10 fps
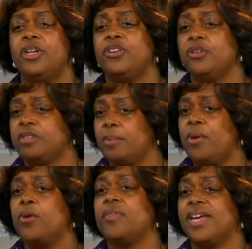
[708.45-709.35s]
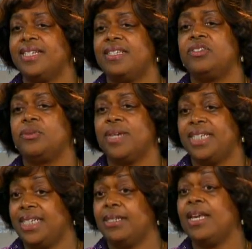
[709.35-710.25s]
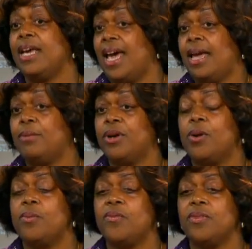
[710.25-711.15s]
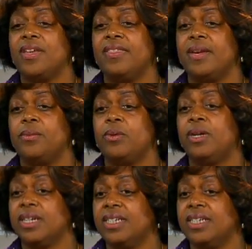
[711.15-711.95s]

So it's a both and situation, and we're hopeful that they will uh,